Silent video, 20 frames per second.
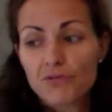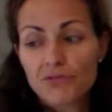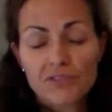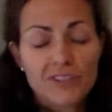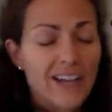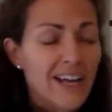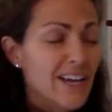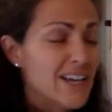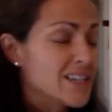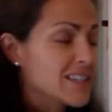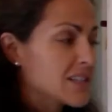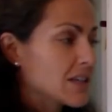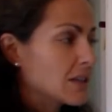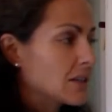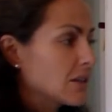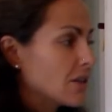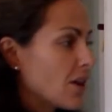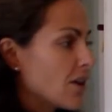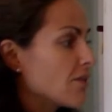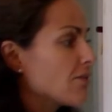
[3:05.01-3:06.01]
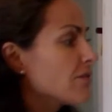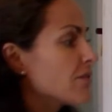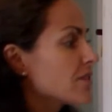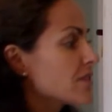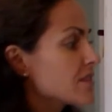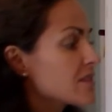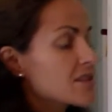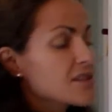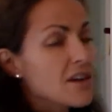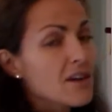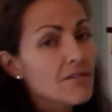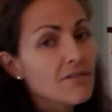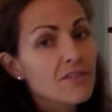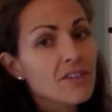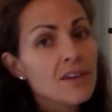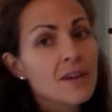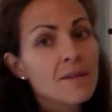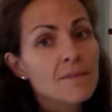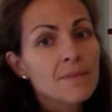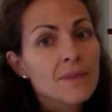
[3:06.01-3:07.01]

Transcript: flies love this stuff.